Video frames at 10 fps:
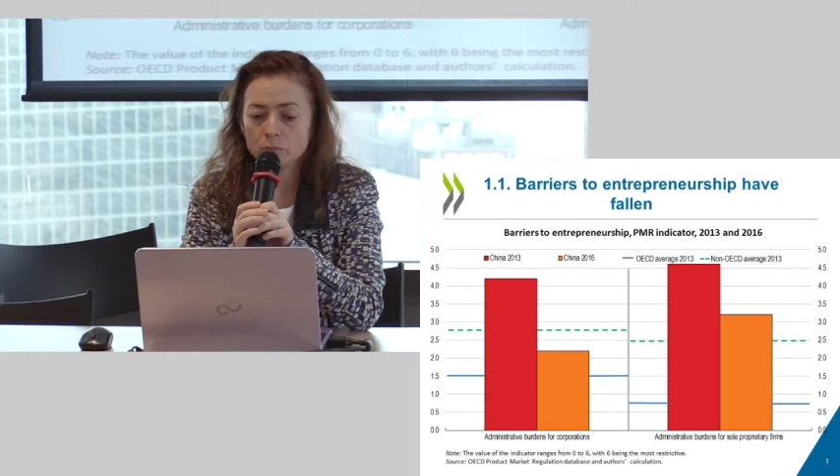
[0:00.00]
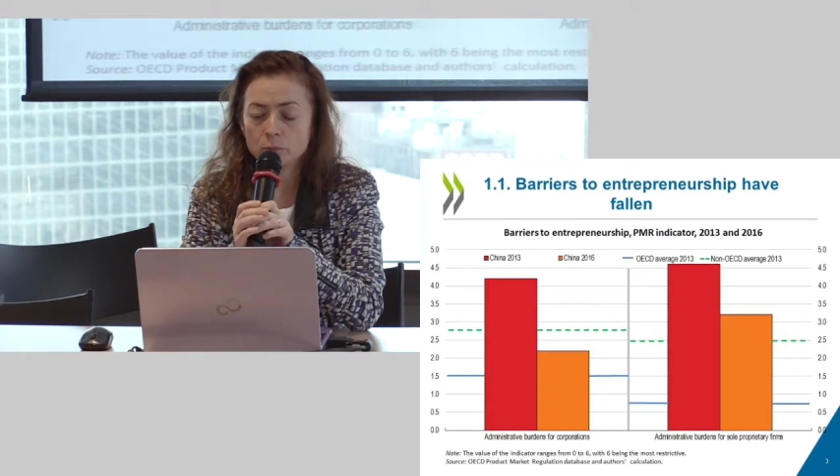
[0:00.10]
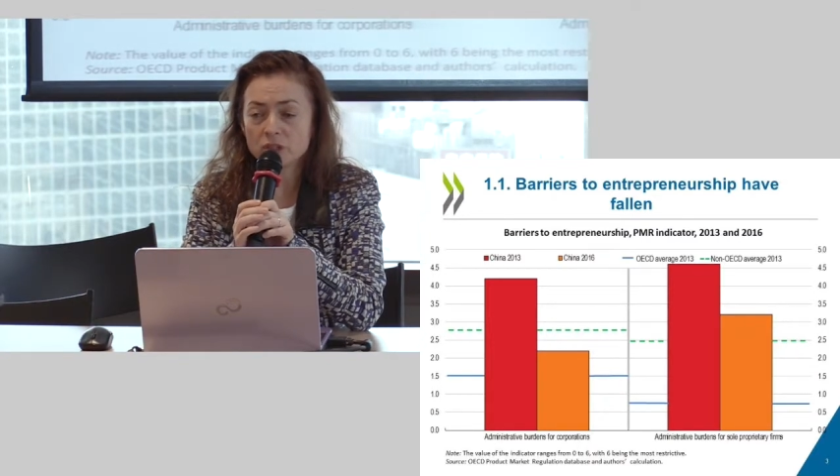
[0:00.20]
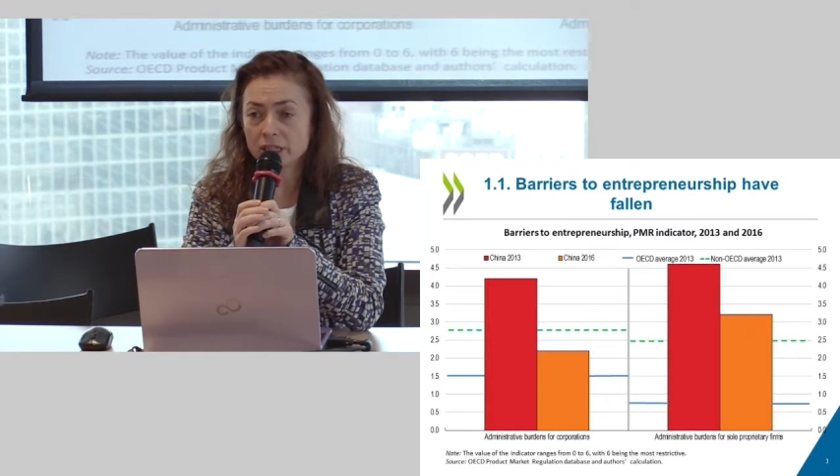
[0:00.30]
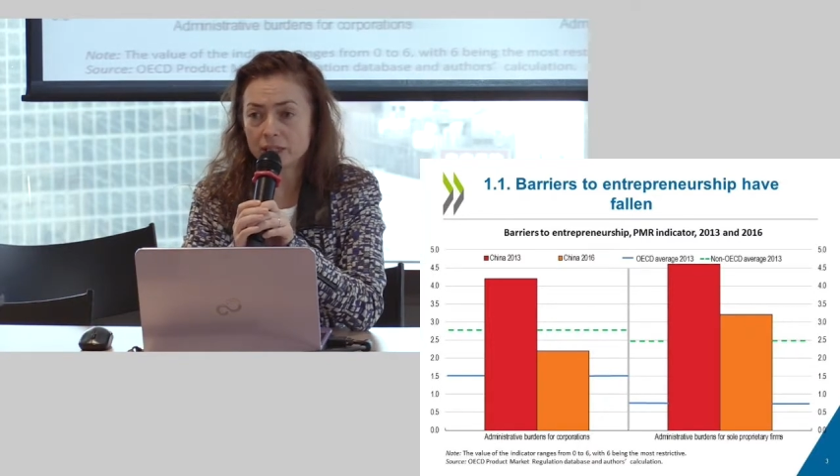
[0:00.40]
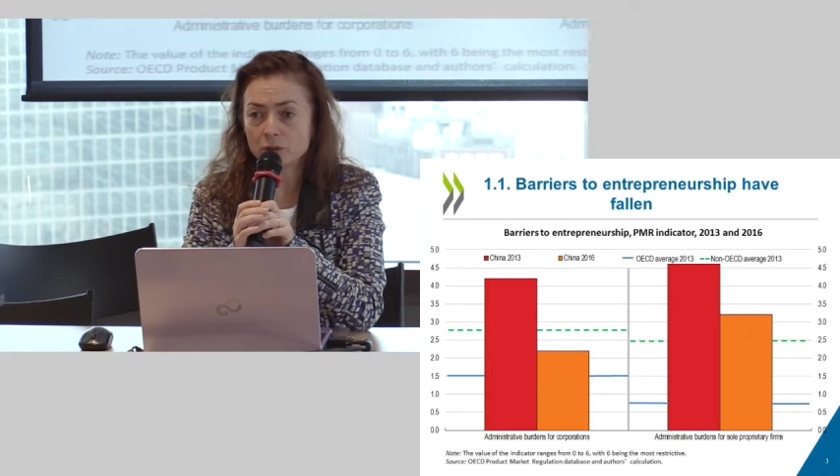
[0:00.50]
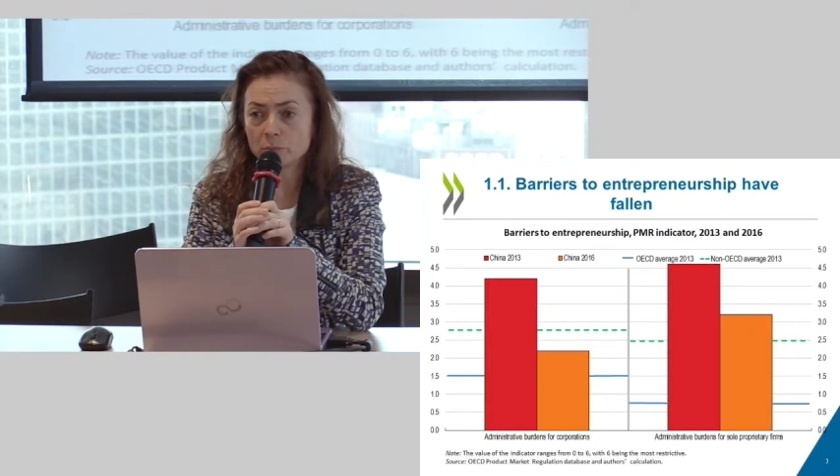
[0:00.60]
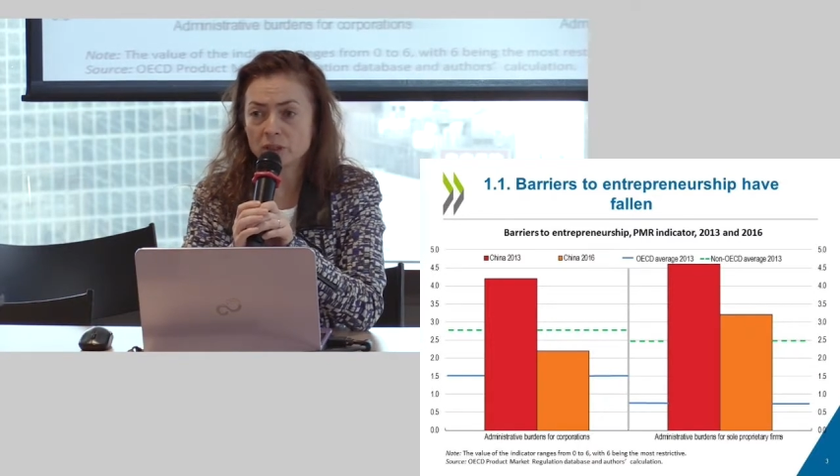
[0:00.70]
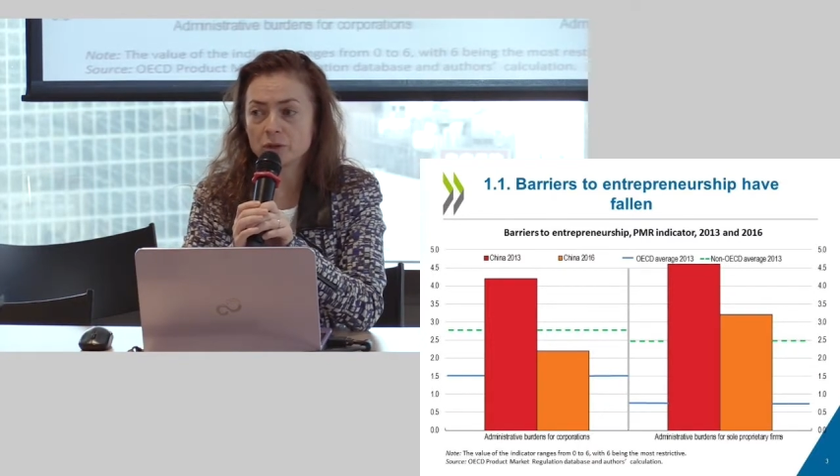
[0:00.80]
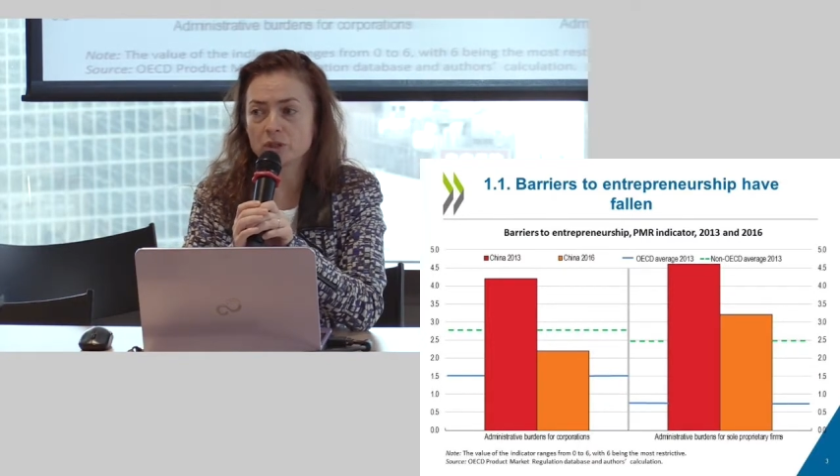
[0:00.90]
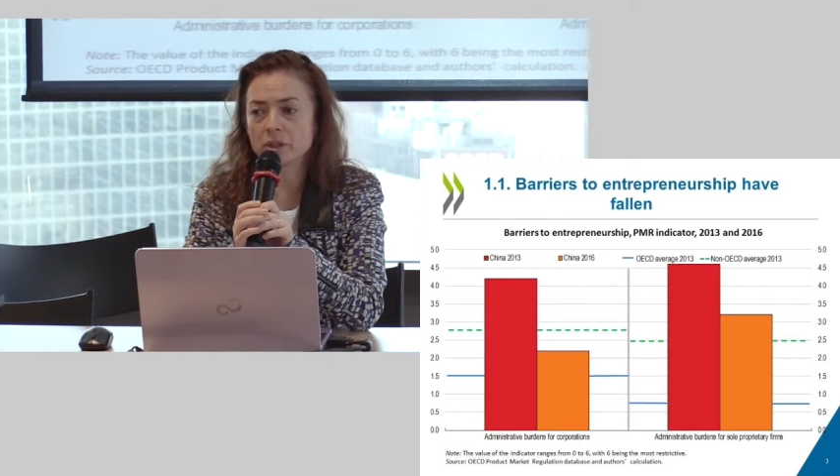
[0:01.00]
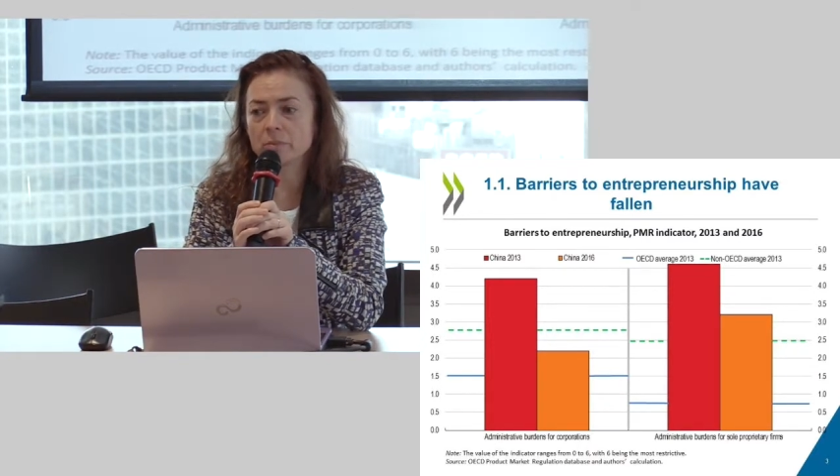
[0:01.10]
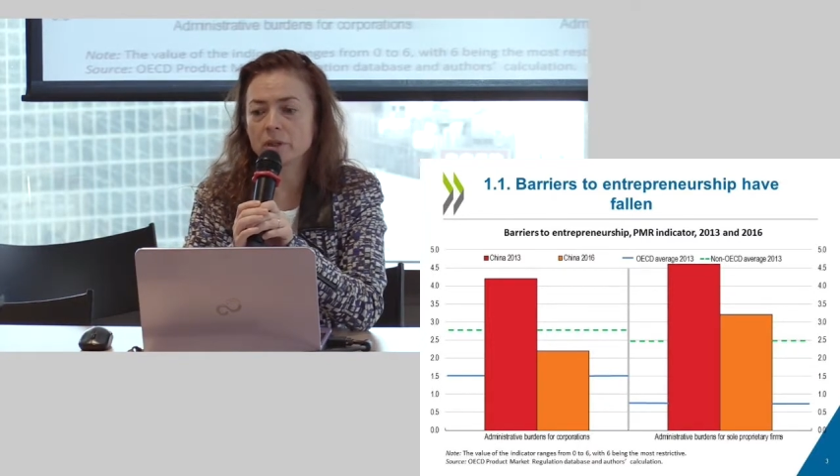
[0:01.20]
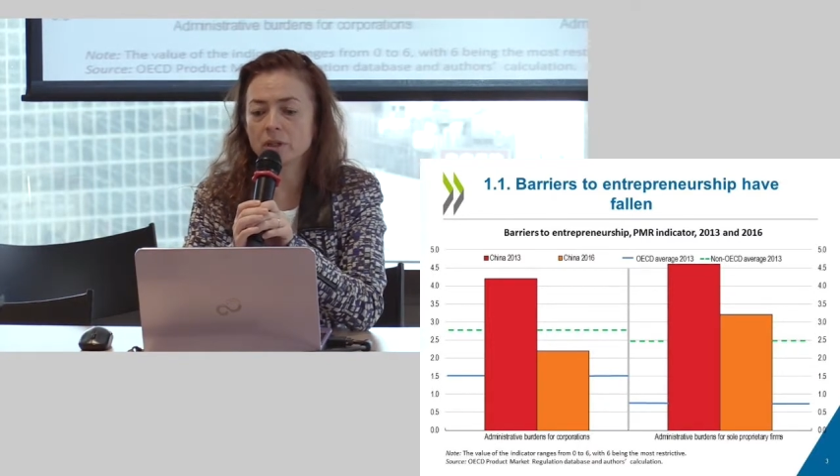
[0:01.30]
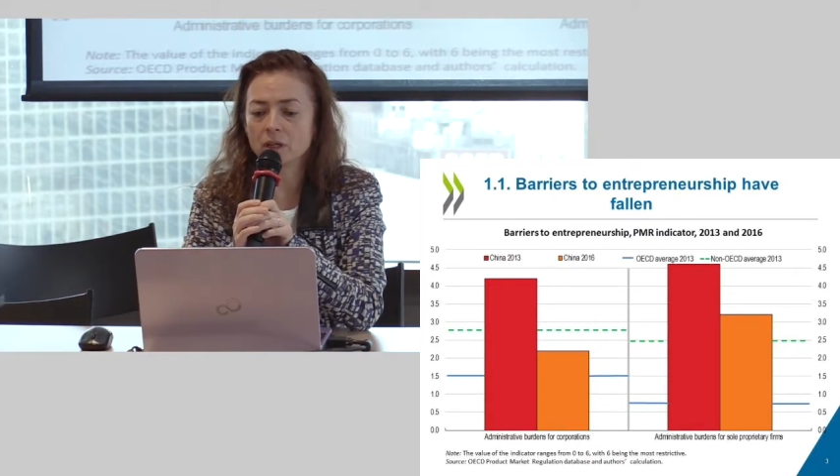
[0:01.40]
Boosting entrepreneurship
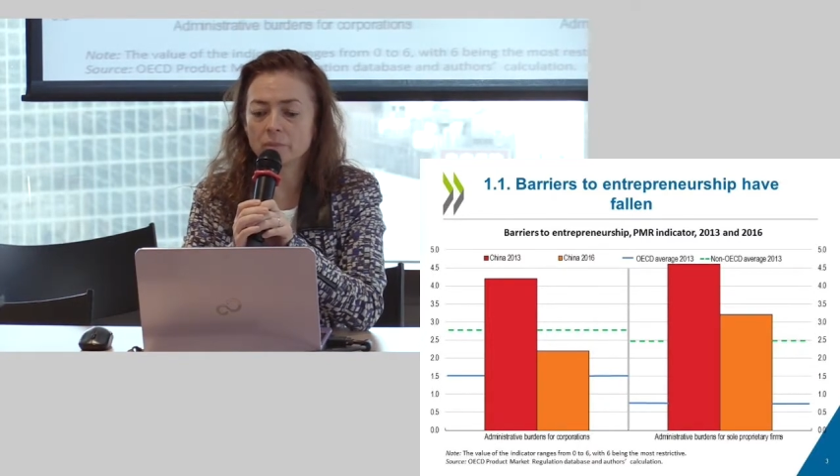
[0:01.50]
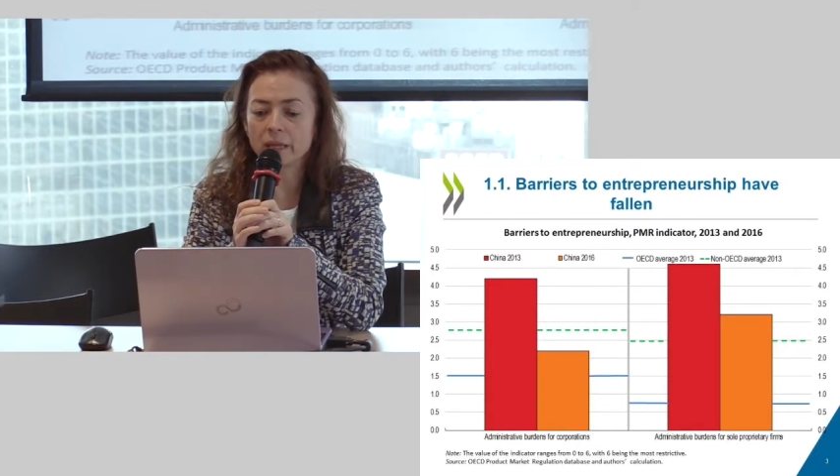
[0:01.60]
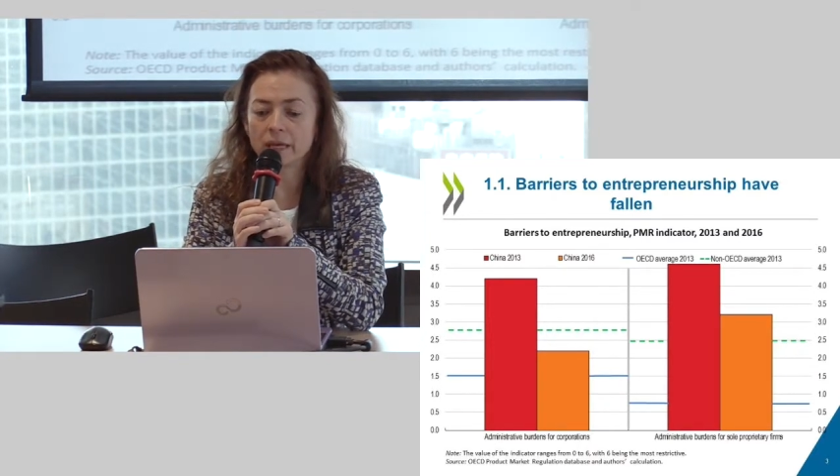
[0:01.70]
uh,